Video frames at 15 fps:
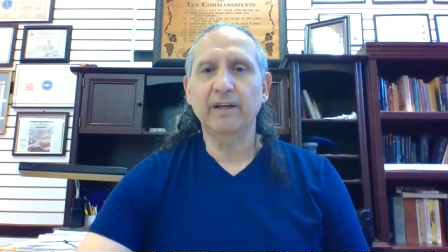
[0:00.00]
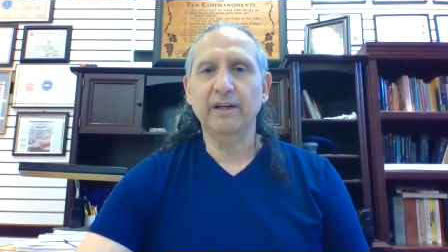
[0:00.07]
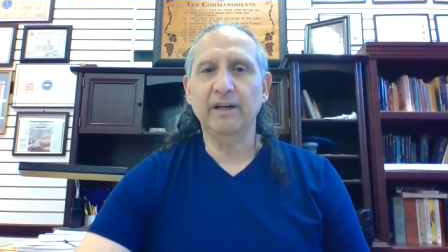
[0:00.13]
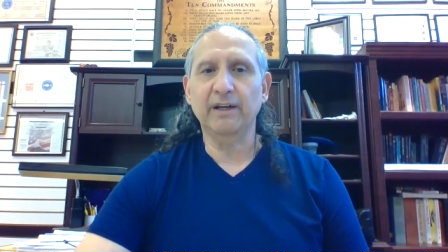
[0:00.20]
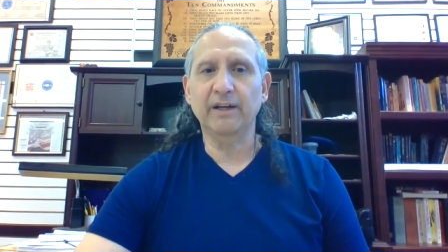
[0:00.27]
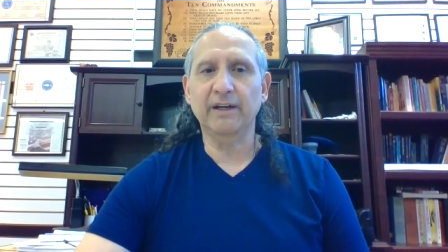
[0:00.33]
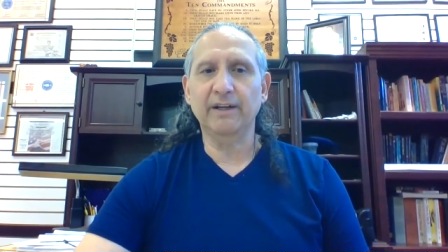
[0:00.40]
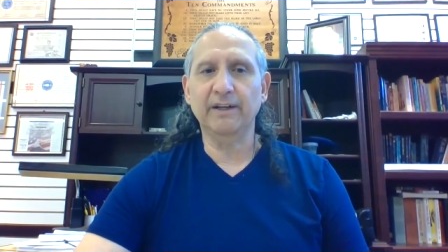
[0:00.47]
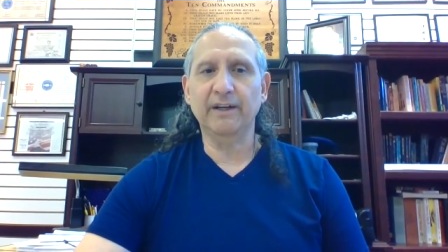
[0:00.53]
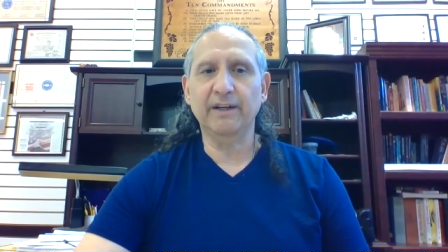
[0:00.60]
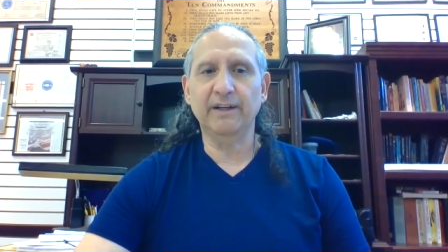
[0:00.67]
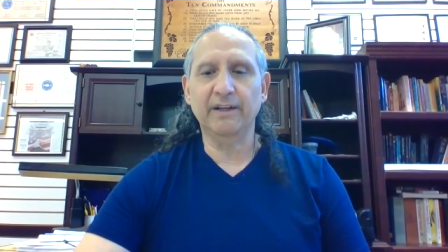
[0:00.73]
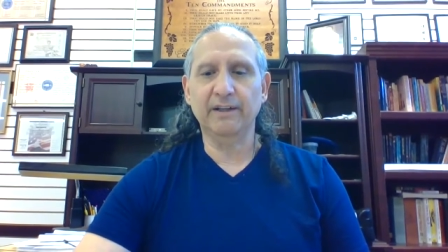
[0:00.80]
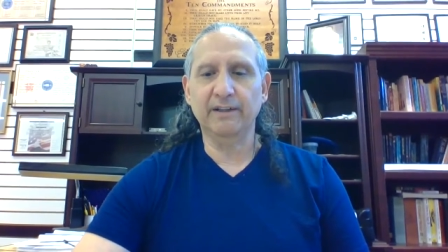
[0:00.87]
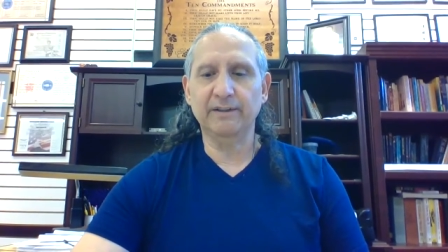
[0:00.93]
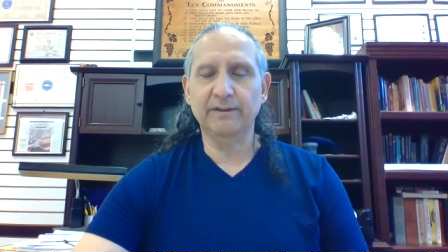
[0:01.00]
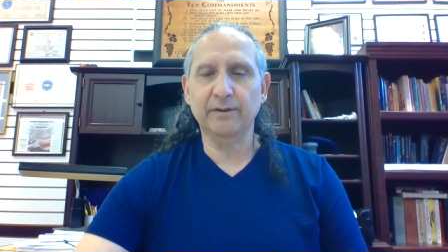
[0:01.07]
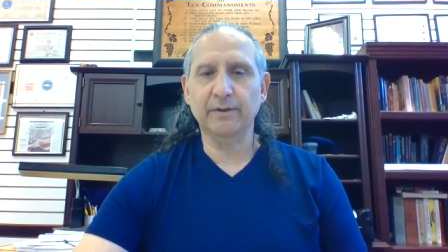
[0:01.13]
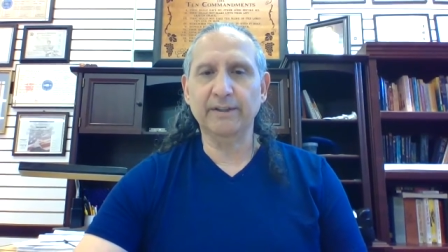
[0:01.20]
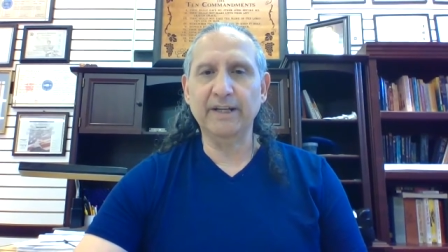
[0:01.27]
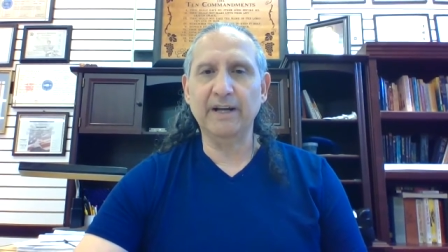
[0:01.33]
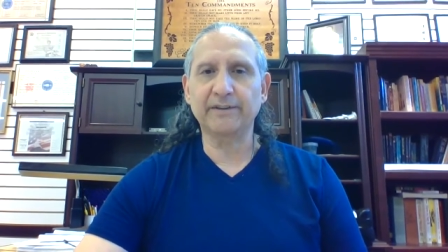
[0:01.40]

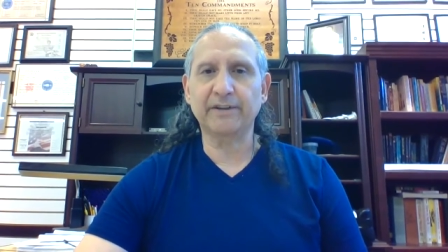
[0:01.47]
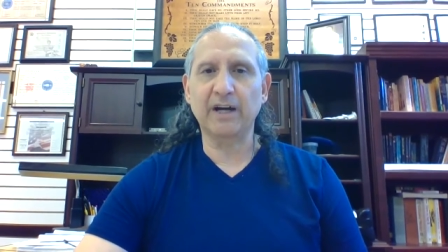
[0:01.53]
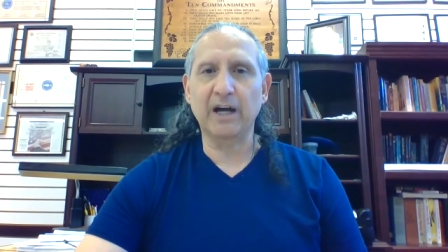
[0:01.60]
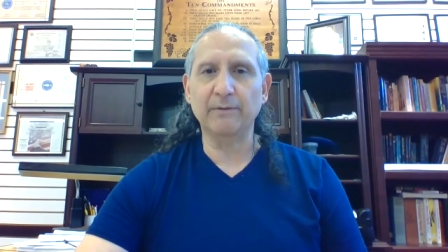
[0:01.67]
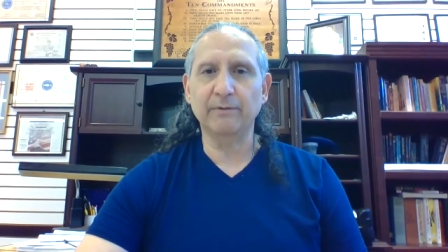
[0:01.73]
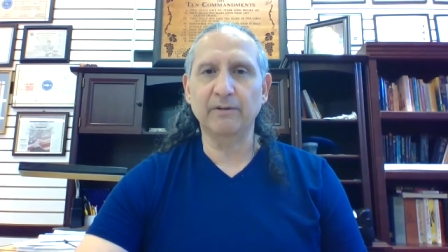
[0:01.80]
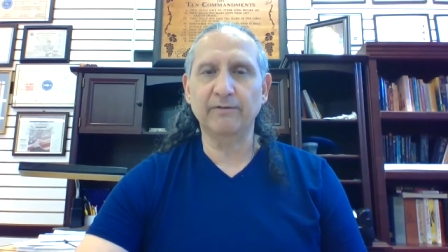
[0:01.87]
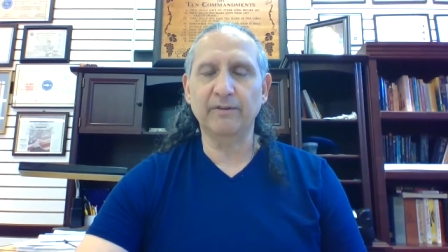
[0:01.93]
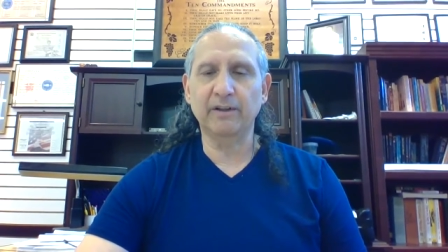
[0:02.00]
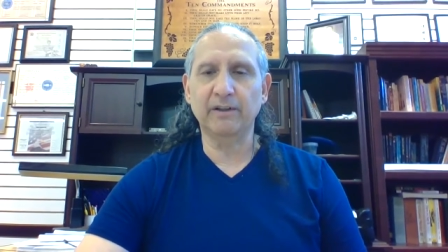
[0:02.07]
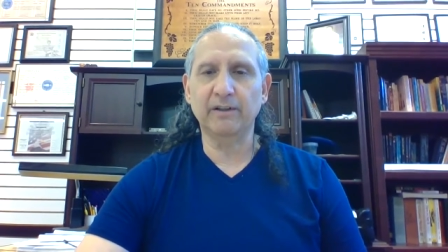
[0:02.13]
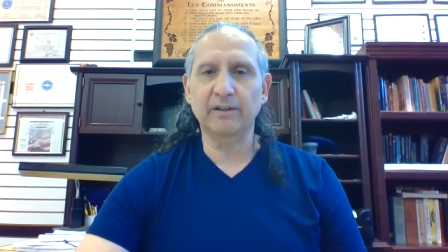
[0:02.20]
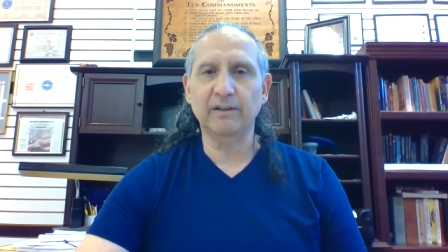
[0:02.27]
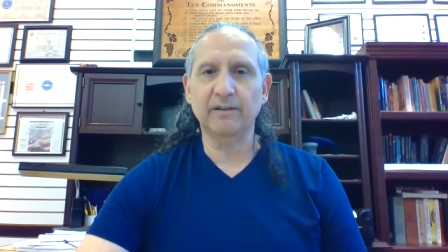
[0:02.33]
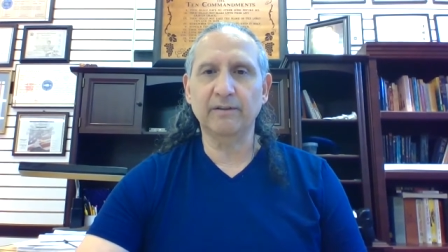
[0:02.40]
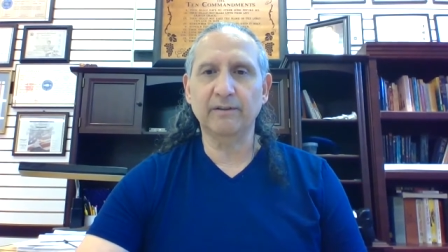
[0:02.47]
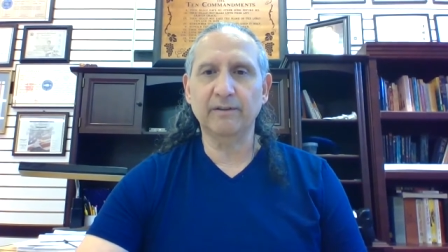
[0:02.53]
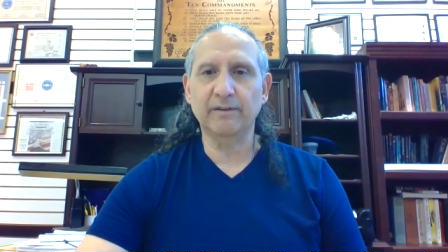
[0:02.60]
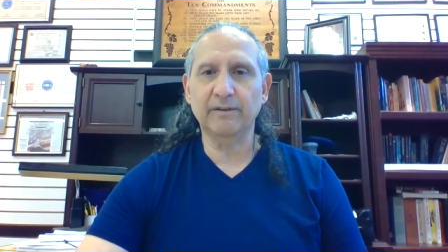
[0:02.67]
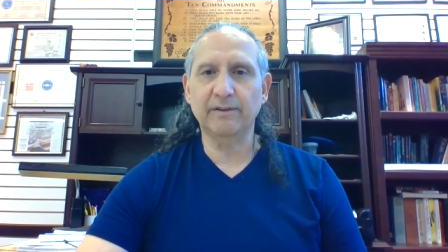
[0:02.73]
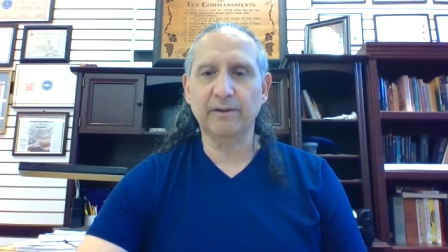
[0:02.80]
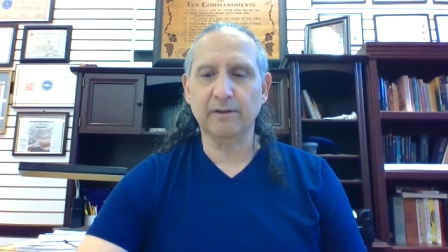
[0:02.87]
during that time of
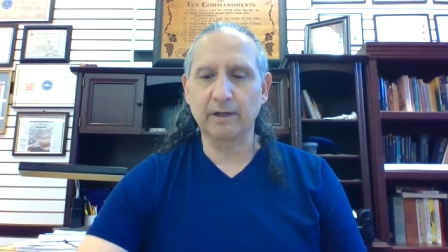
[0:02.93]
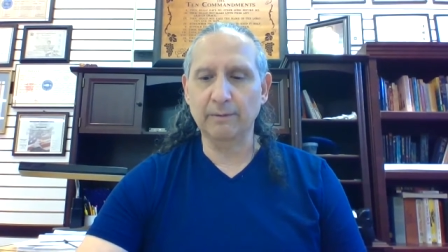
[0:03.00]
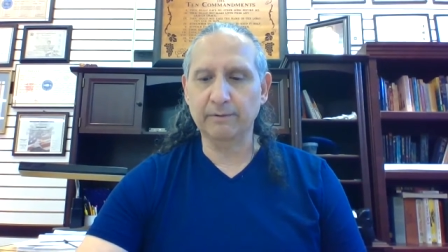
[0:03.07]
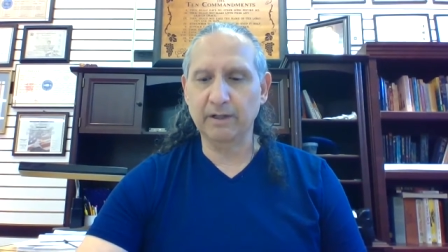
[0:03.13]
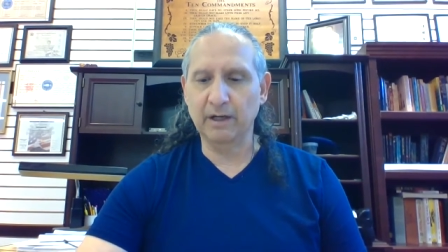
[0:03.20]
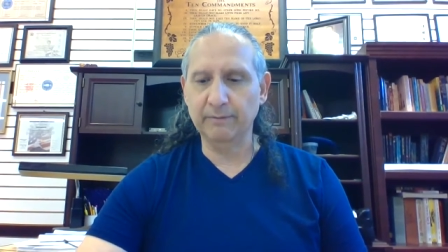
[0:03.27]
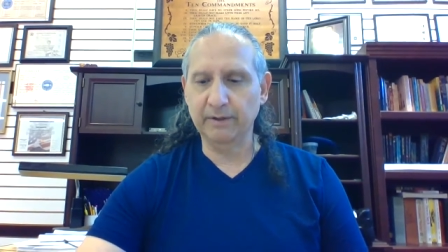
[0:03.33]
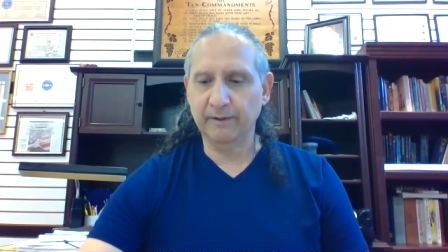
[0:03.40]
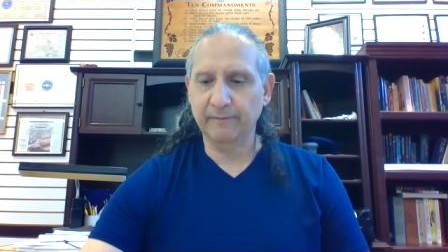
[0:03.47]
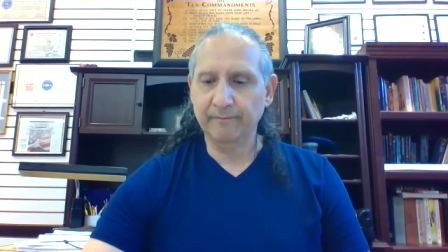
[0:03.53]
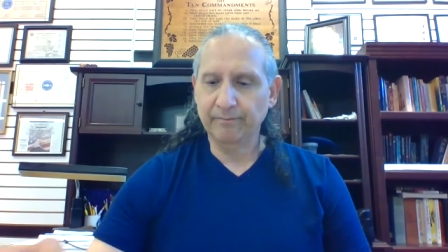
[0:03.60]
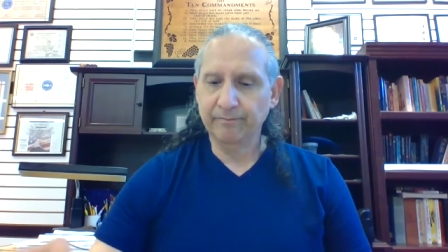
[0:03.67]
their upcoming.